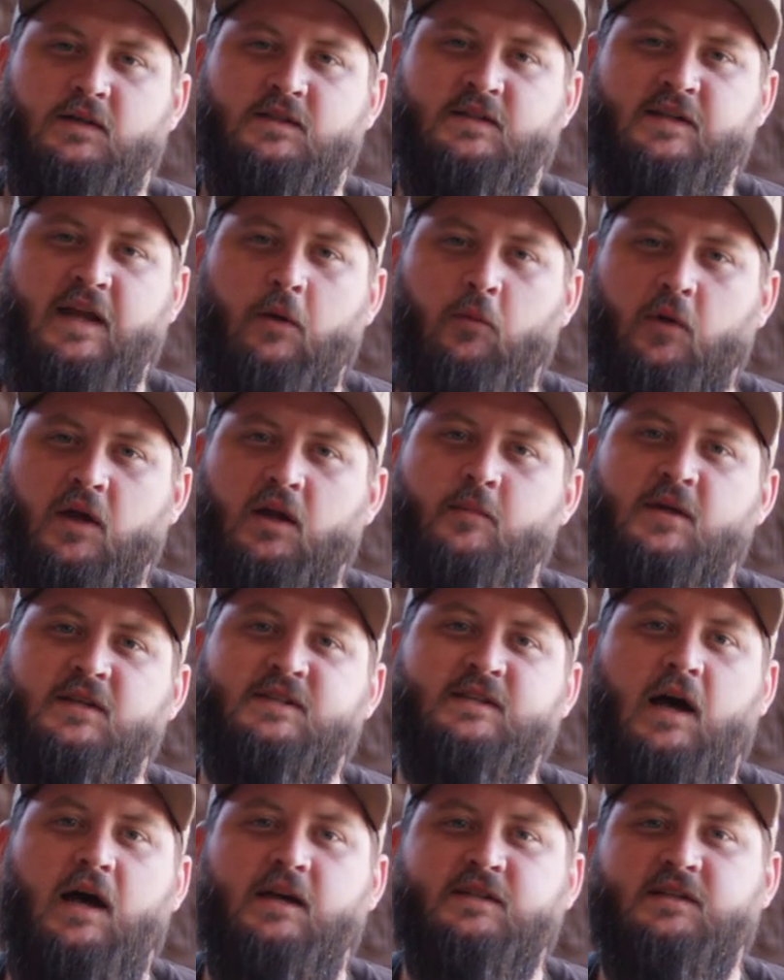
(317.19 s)
Today we're going to be
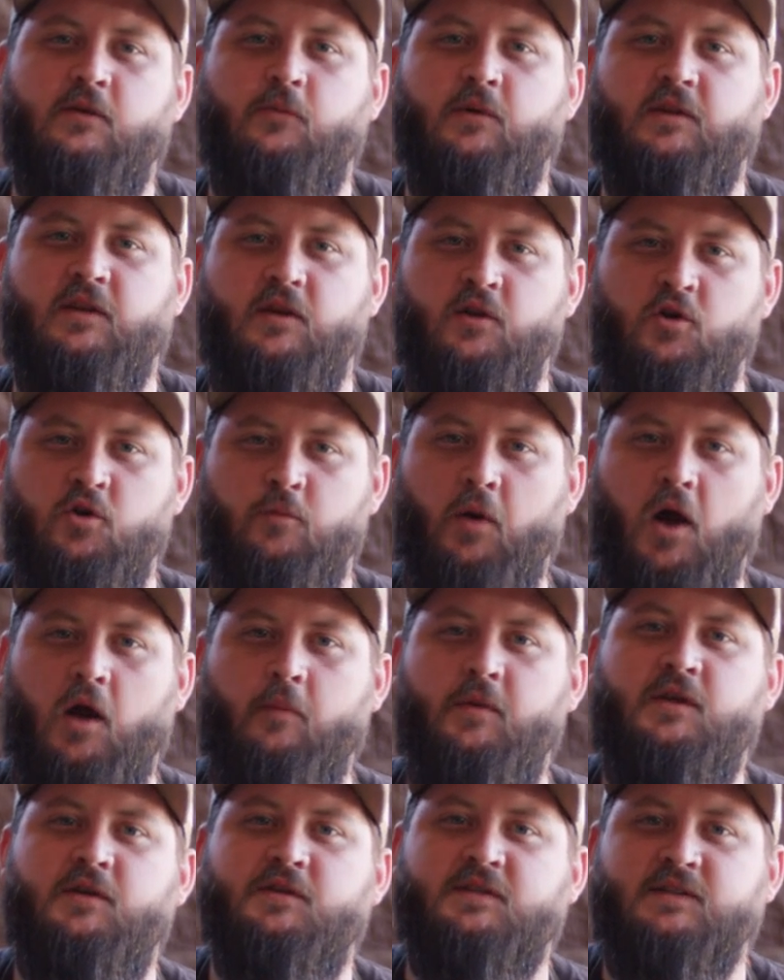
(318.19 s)
saucing with a new
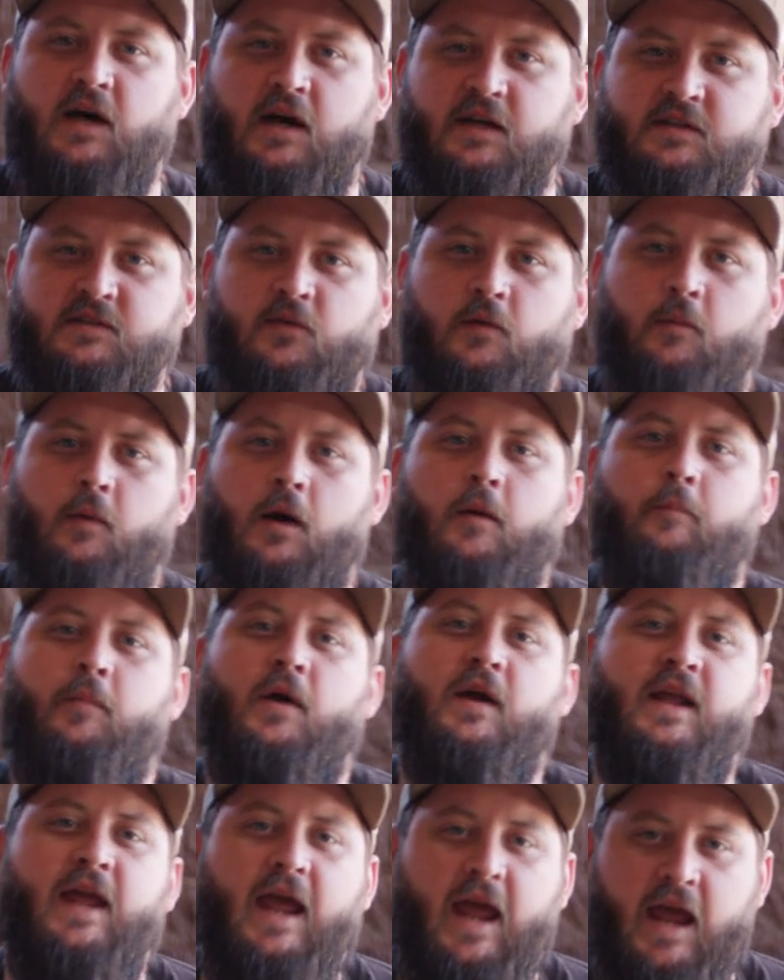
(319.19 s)
barbecue sauce from our
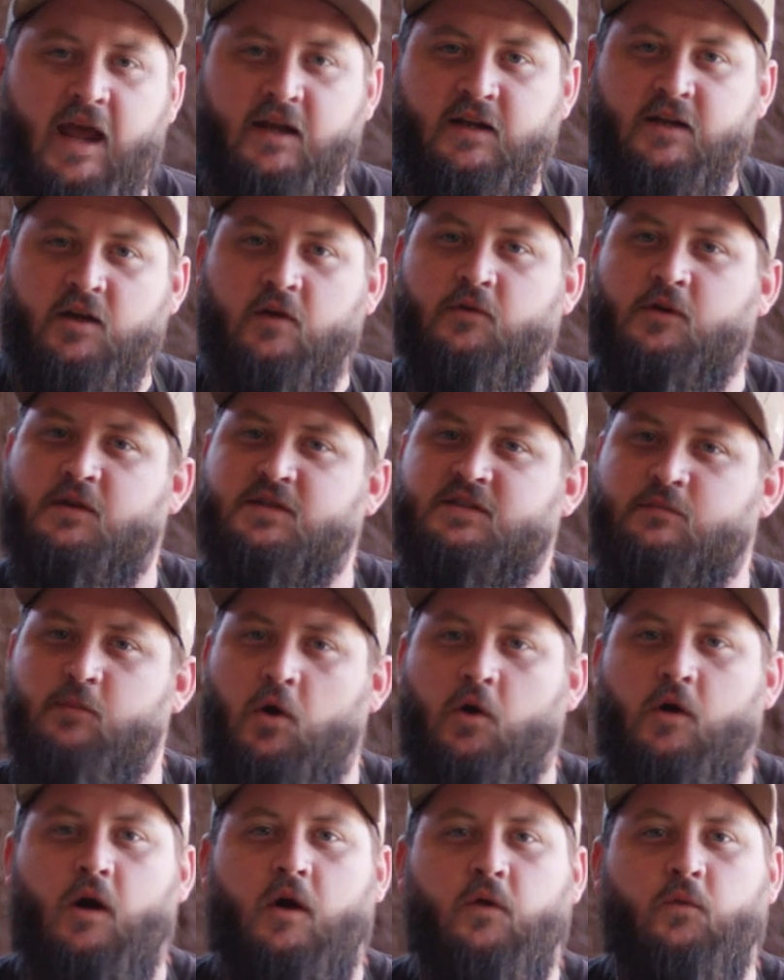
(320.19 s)
buddy Andy over at
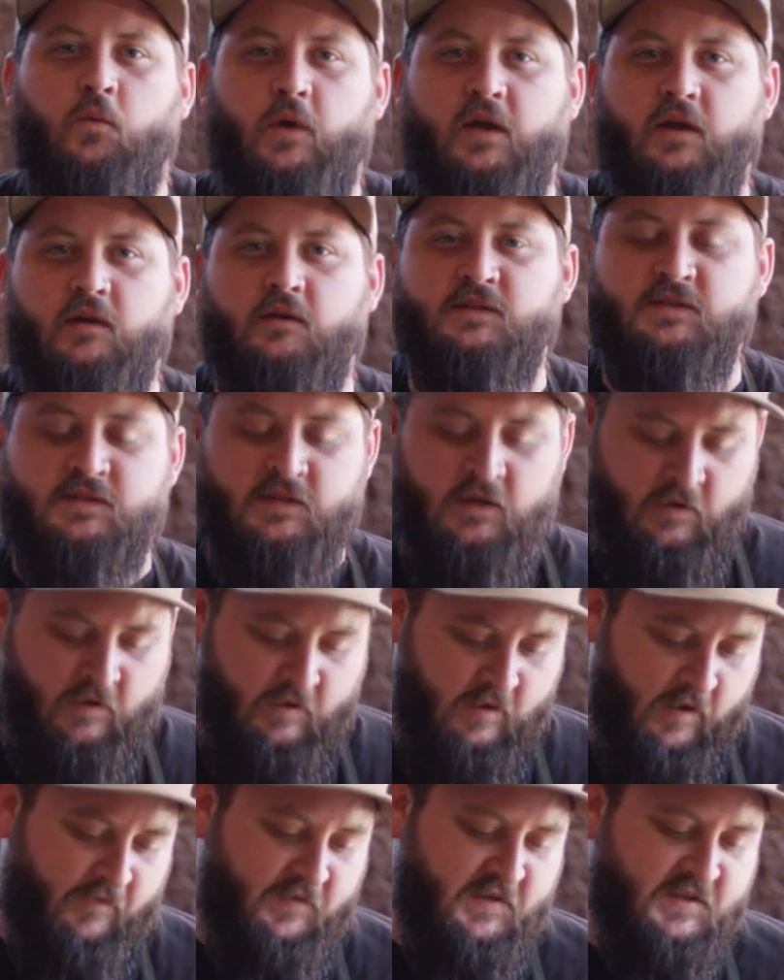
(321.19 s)
Smoke on Wheels.
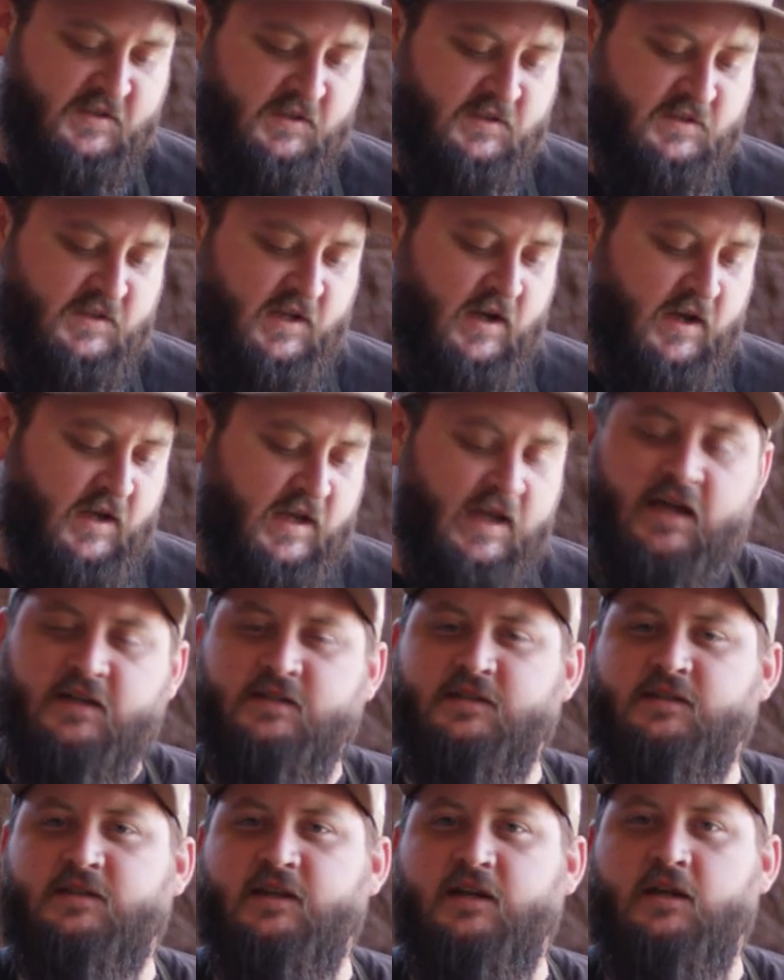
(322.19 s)
This is a
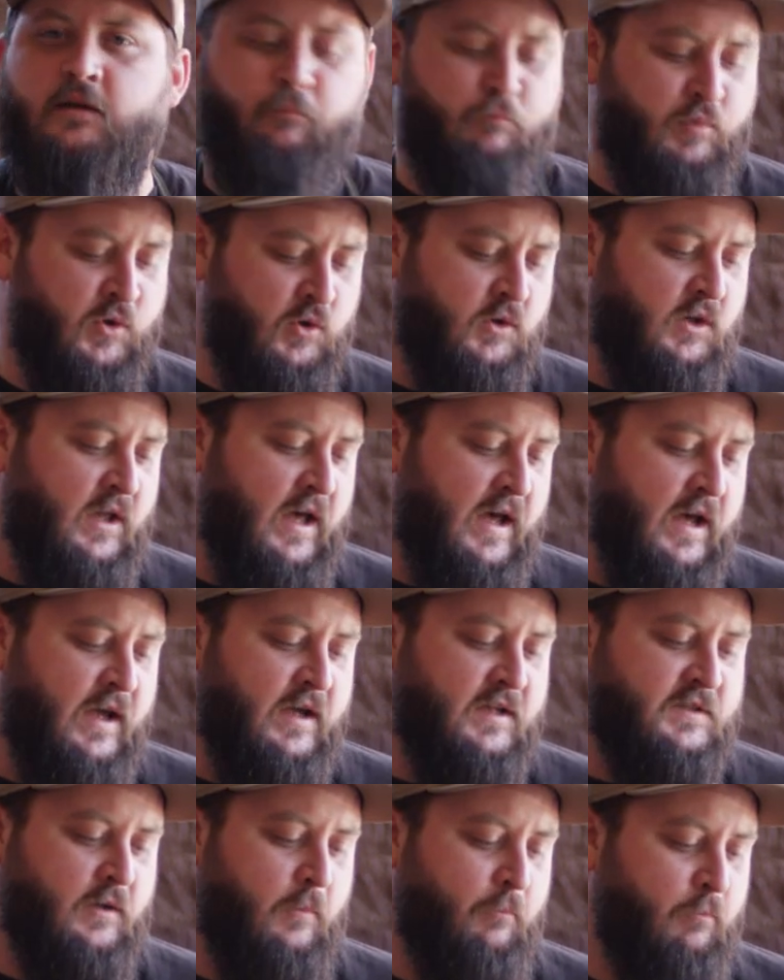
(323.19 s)
Kansas City
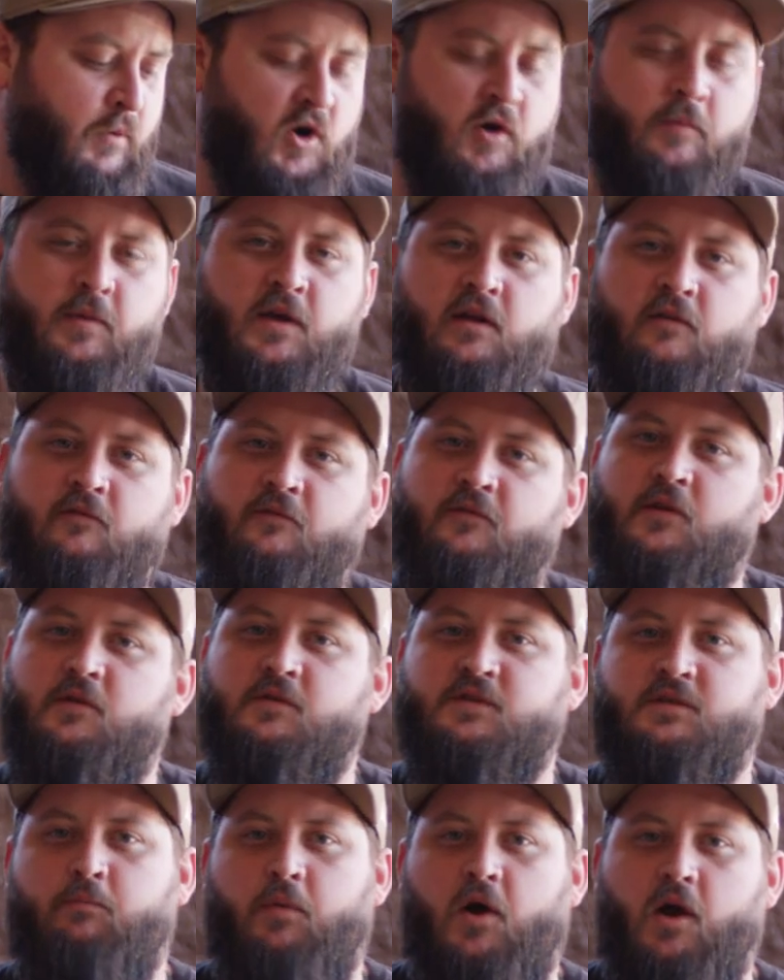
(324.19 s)
bootleg. It's a
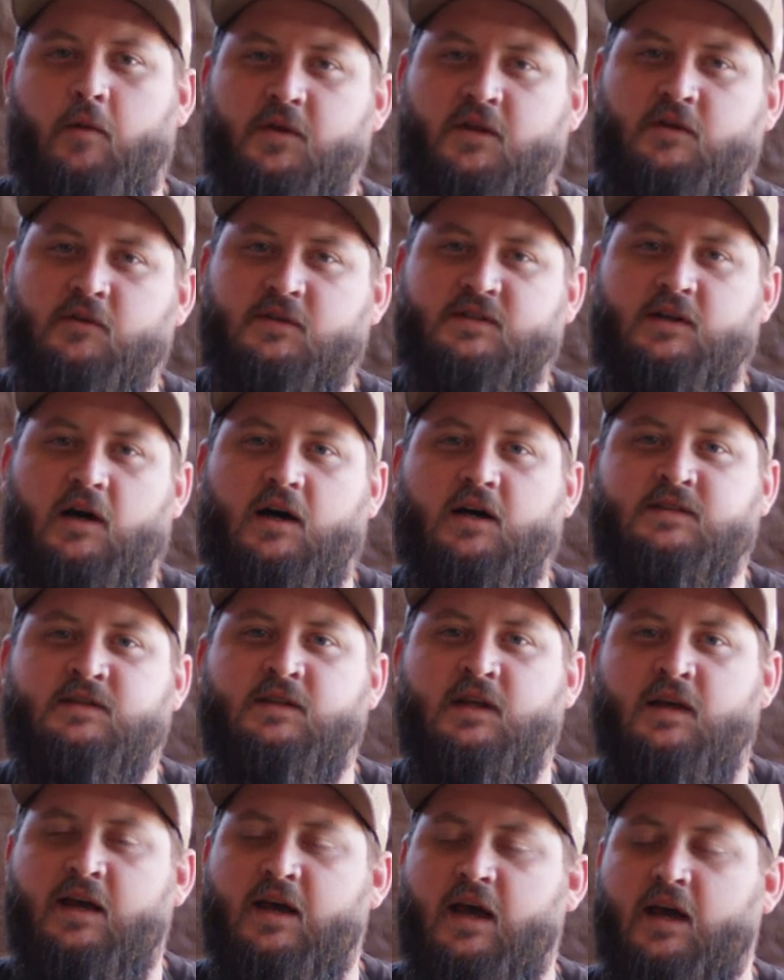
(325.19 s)
bourbon-infused barbecue sauce,
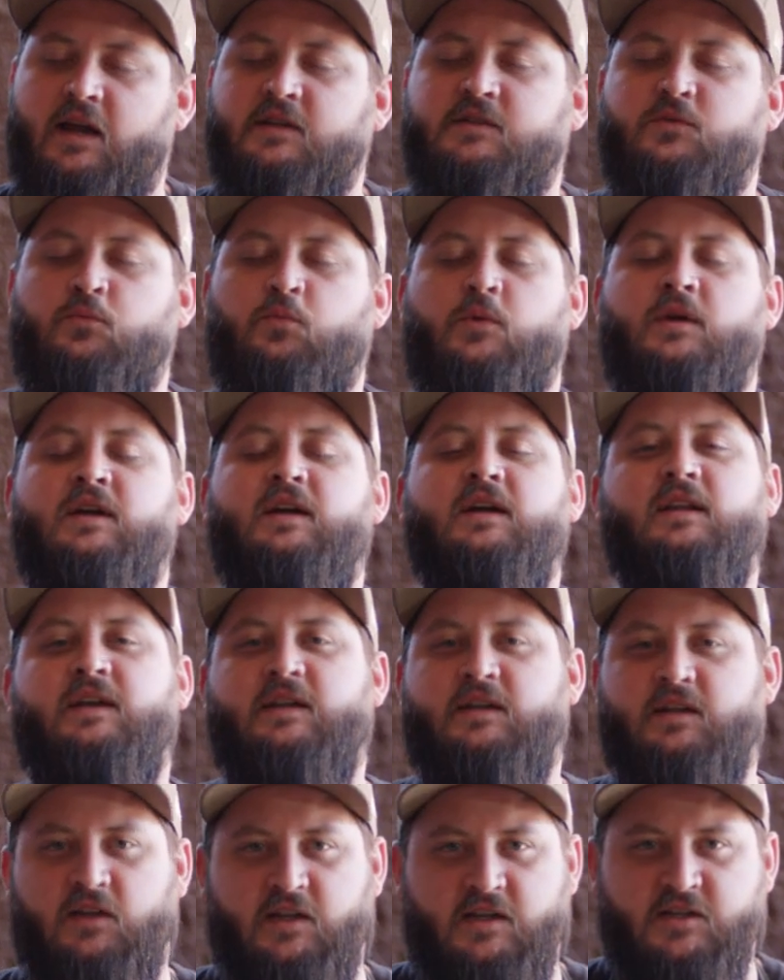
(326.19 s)
and it's
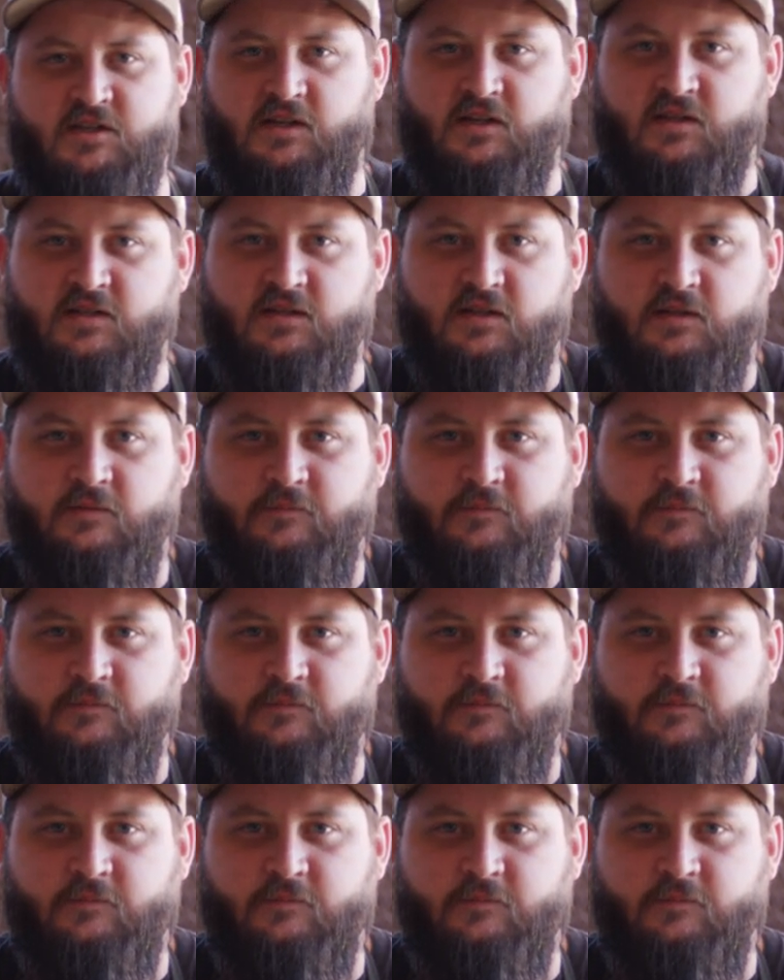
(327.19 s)
really delicious.